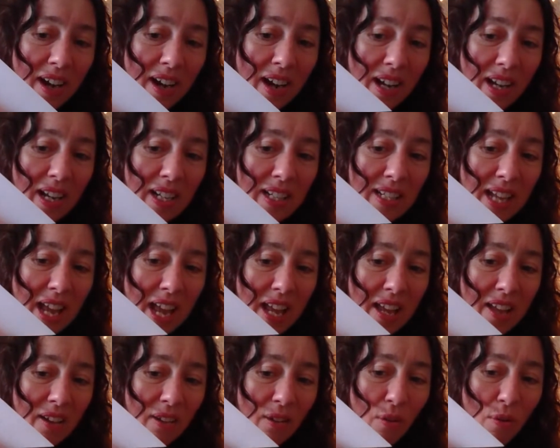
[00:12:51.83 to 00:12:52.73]
I'm going to
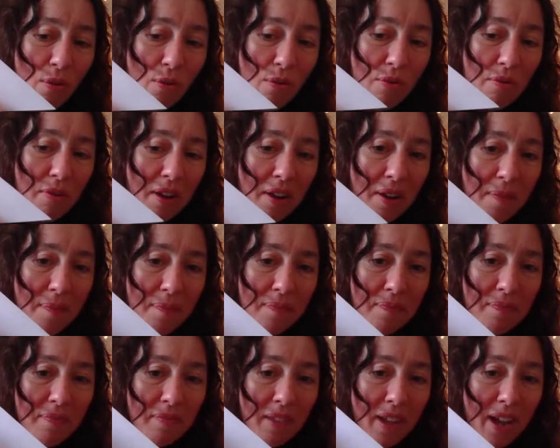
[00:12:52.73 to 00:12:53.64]
take a corner
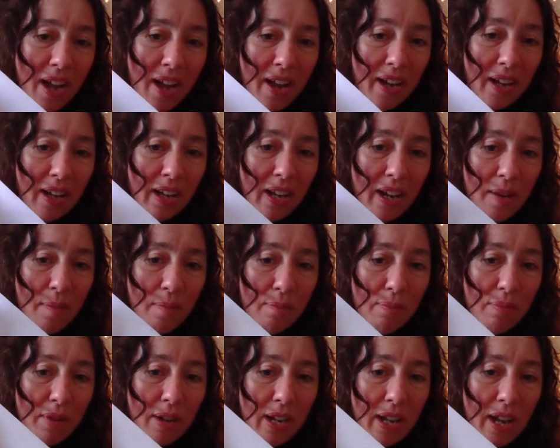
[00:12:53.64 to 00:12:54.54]
and I'm going to
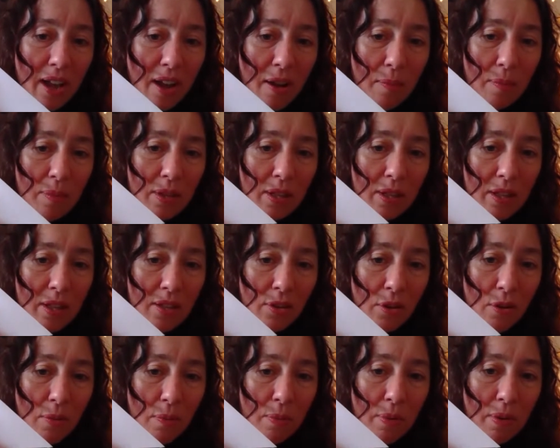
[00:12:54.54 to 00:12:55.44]
bring it up to the
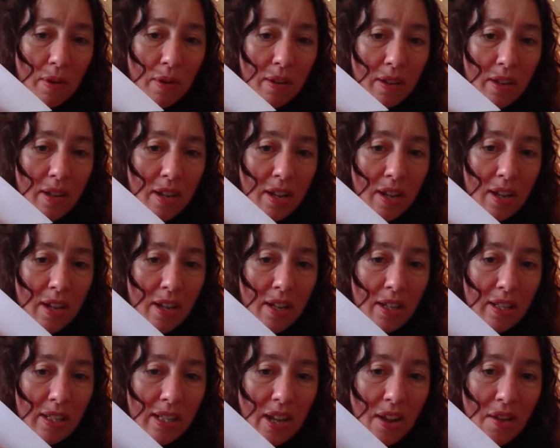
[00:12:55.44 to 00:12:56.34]
top.
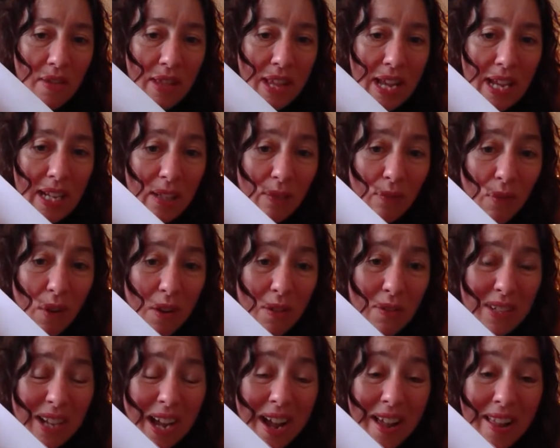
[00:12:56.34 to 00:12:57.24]
So this
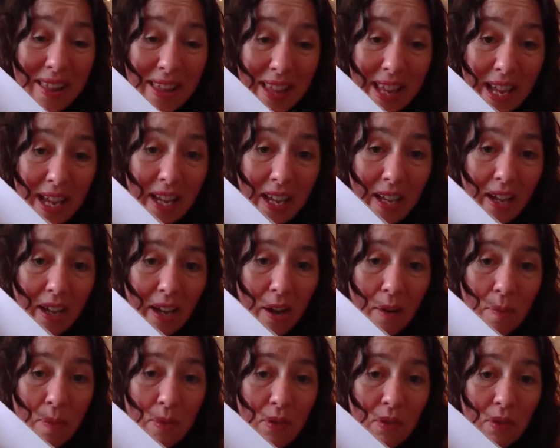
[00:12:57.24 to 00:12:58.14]
fold, I think,
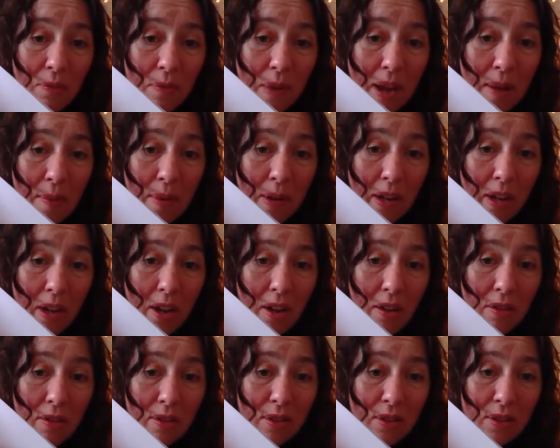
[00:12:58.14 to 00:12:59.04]
comes from
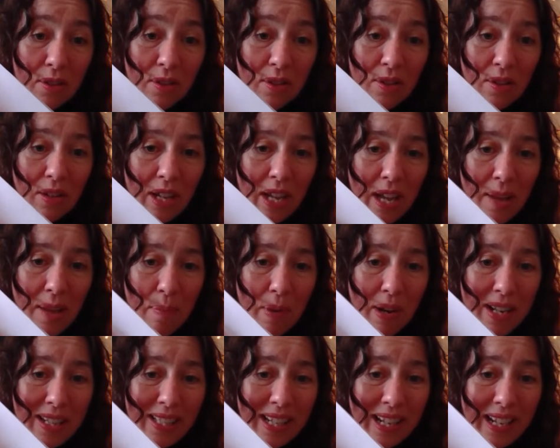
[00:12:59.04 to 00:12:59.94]
Emiko Suzuki,
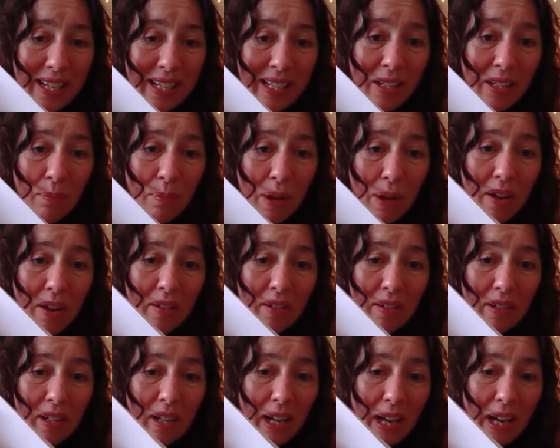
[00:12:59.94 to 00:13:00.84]
but it's a little bit
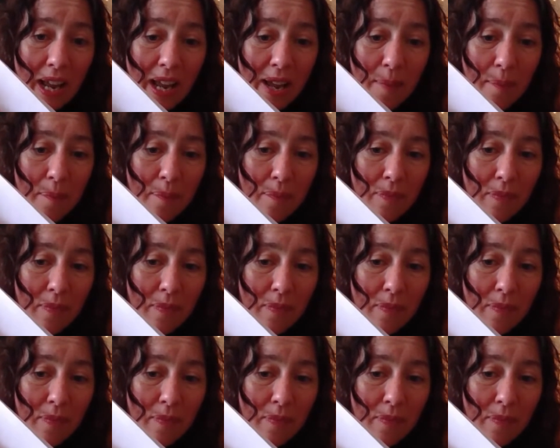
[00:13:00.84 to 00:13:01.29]
unclear.